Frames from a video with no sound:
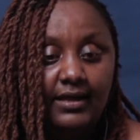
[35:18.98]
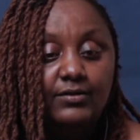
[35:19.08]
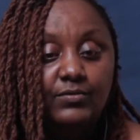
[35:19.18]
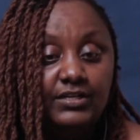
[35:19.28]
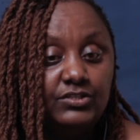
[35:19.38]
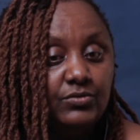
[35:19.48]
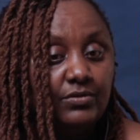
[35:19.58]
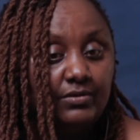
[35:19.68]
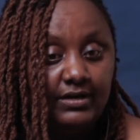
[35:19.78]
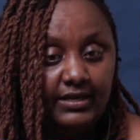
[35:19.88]
And we need to
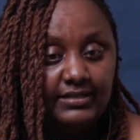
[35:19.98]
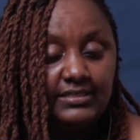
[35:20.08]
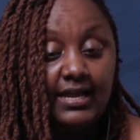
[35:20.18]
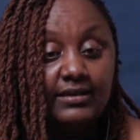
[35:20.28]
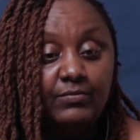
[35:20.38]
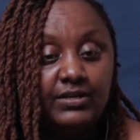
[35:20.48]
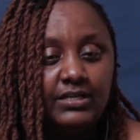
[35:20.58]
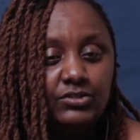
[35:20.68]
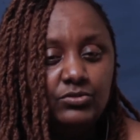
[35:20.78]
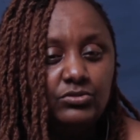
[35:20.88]
create, and we
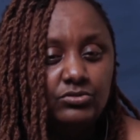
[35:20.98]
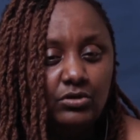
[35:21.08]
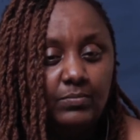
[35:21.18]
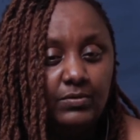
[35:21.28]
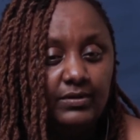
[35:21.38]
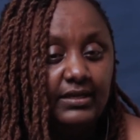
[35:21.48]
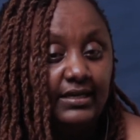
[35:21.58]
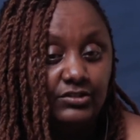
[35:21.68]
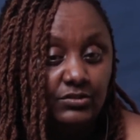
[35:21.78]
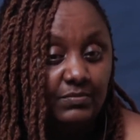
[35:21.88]
need to stop looking
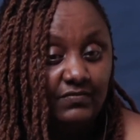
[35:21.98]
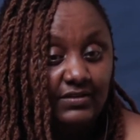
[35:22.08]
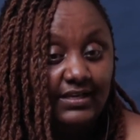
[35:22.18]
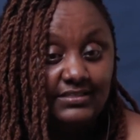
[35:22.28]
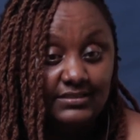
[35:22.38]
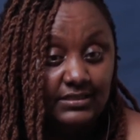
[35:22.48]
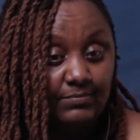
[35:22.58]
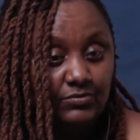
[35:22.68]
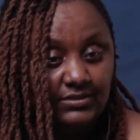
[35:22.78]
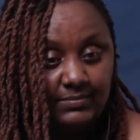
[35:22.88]
at GBV as a
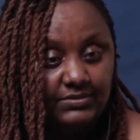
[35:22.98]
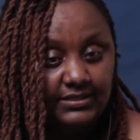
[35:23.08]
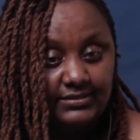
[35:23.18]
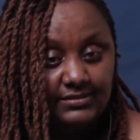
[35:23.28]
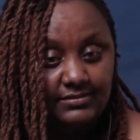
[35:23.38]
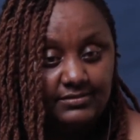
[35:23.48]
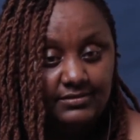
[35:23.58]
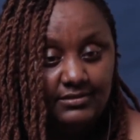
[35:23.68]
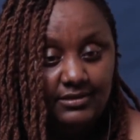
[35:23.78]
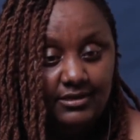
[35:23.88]
taboo subject.
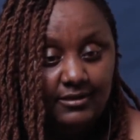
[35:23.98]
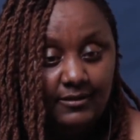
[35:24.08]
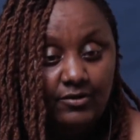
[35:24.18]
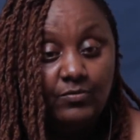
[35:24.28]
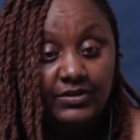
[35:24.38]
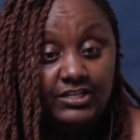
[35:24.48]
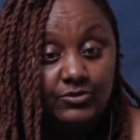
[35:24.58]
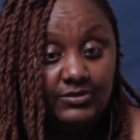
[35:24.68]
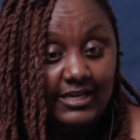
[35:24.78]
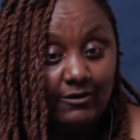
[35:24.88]
We need to
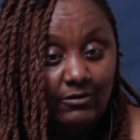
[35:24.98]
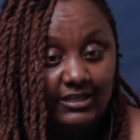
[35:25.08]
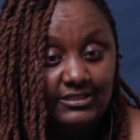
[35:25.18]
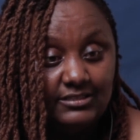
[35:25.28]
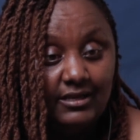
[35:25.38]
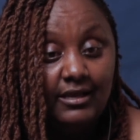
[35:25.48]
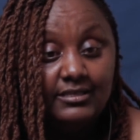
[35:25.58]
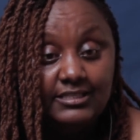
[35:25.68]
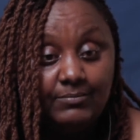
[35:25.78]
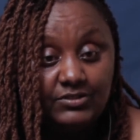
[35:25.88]
tackle it.
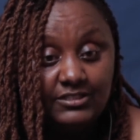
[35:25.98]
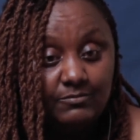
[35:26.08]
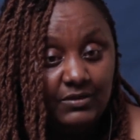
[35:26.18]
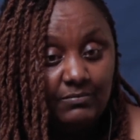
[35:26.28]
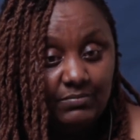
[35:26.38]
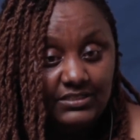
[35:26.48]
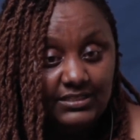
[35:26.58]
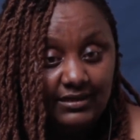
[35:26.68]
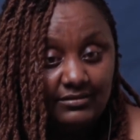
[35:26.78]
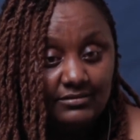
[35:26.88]
Somebody's being
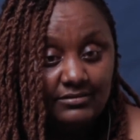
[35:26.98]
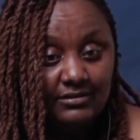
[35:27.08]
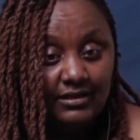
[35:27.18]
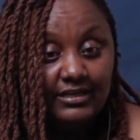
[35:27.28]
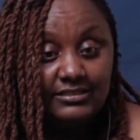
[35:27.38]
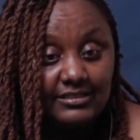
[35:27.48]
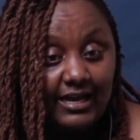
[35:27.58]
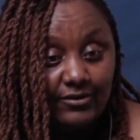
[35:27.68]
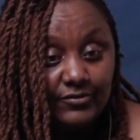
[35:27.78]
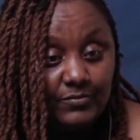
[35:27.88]
beaten. It
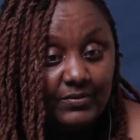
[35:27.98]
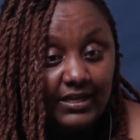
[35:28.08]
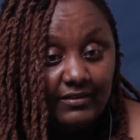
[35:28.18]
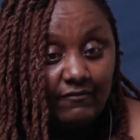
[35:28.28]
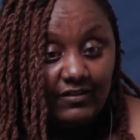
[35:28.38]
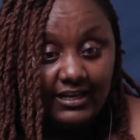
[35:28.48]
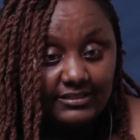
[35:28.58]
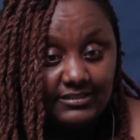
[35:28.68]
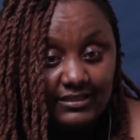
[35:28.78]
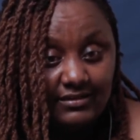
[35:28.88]
cannot be the village
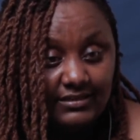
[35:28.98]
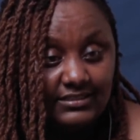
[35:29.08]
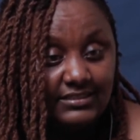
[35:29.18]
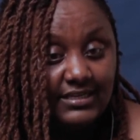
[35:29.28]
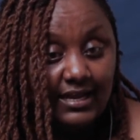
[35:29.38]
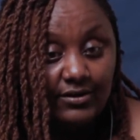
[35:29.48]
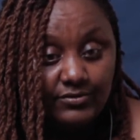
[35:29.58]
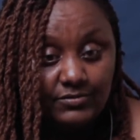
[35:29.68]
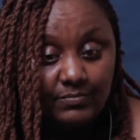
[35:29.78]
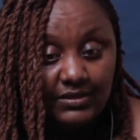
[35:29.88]
secret. It
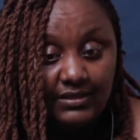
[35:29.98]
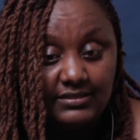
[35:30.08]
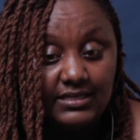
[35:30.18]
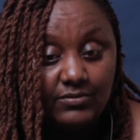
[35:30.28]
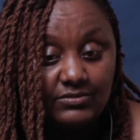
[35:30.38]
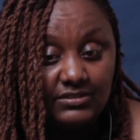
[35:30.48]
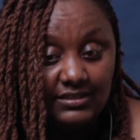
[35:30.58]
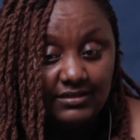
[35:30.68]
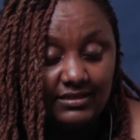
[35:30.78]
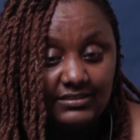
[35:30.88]
cannot be the town
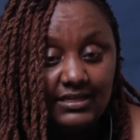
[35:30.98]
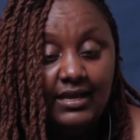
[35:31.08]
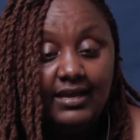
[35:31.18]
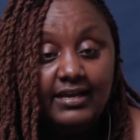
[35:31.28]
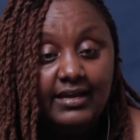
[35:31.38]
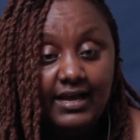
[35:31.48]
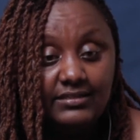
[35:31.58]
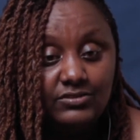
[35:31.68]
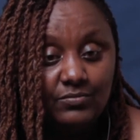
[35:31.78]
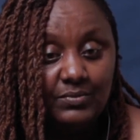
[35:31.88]
secret. It
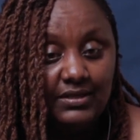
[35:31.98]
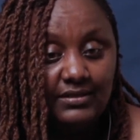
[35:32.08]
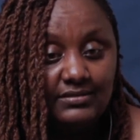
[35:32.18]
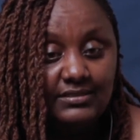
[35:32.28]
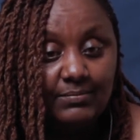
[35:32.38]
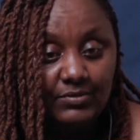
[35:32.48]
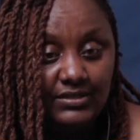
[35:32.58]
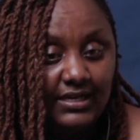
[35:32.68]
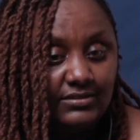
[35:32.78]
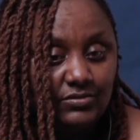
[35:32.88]
has to be, somebody
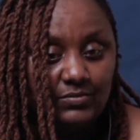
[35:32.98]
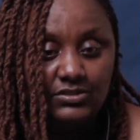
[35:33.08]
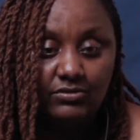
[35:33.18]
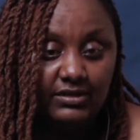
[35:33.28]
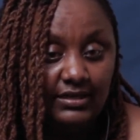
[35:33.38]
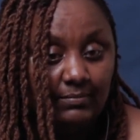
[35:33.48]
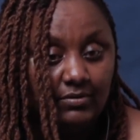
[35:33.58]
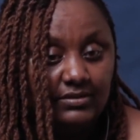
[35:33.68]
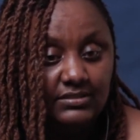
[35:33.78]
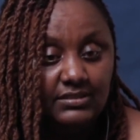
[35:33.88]
has to be talking
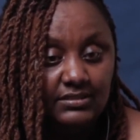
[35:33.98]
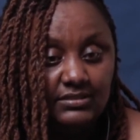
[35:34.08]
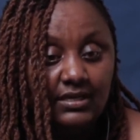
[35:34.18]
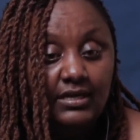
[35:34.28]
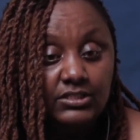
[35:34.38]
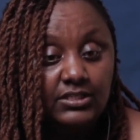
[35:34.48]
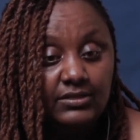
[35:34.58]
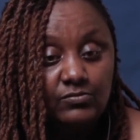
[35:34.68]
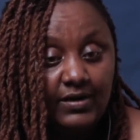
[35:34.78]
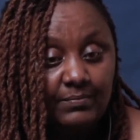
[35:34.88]
about these things so
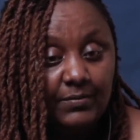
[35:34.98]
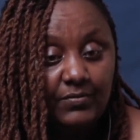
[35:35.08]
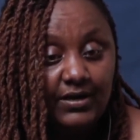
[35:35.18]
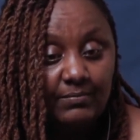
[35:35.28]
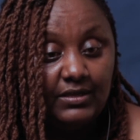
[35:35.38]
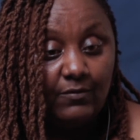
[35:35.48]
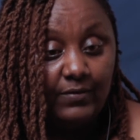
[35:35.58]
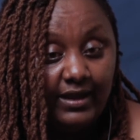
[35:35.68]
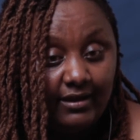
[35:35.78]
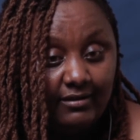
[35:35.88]
that one, people can be
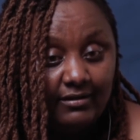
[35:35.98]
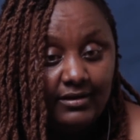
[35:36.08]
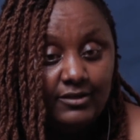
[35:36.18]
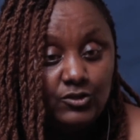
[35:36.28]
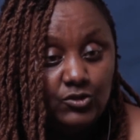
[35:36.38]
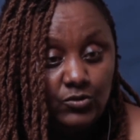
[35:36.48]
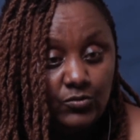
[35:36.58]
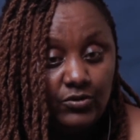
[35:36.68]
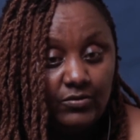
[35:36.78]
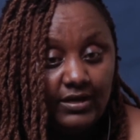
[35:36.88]
aware.
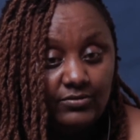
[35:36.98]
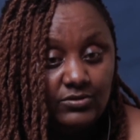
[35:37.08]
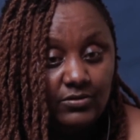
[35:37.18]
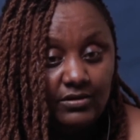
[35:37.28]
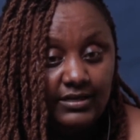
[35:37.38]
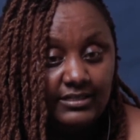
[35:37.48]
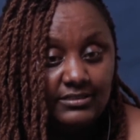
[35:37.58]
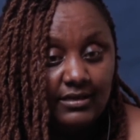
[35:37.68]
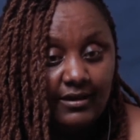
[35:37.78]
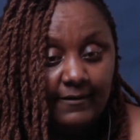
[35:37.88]
Two, you can also create
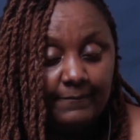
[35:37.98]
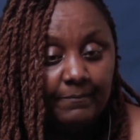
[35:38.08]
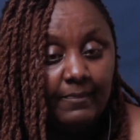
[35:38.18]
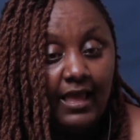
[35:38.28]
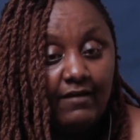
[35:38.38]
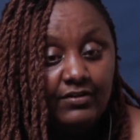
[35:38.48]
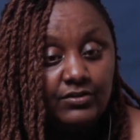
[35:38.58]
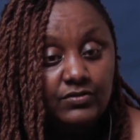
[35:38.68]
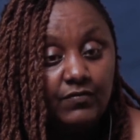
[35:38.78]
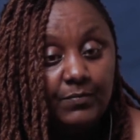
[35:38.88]

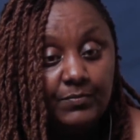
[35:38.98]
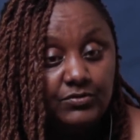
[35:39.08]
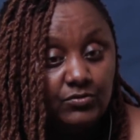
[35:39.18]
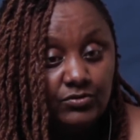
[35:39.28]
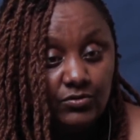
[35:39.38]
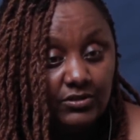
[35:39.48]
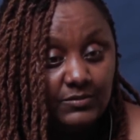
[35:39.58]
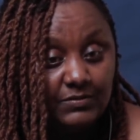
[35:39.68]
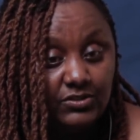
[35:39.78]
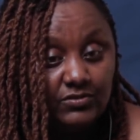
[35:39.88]
avenues for people to go to
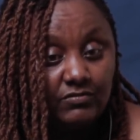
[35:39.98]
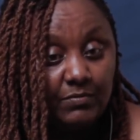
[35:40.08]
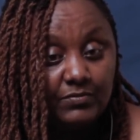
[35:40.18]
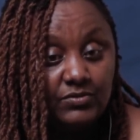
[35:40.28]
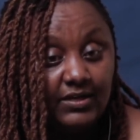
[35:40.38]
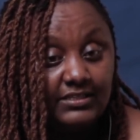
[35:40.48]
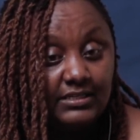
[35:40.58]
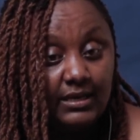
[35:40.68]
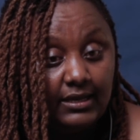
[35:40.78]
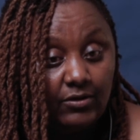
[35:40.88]
hospitals, for people to get
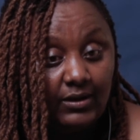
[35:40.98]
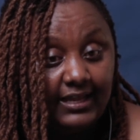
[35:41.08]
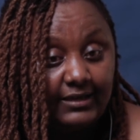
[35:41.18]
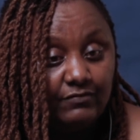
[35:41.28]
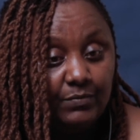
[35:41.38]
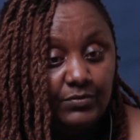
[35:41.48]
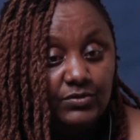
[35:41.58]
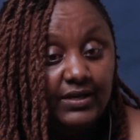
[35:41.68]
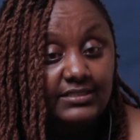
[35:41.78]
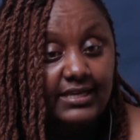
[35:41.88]
legal aid, for people to
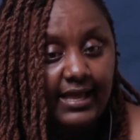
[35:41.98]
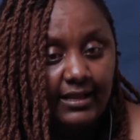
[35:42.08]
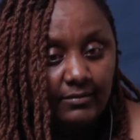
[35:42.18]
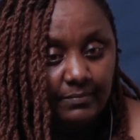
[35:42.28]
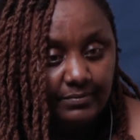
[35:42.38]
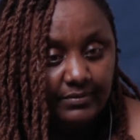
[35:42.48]
get help.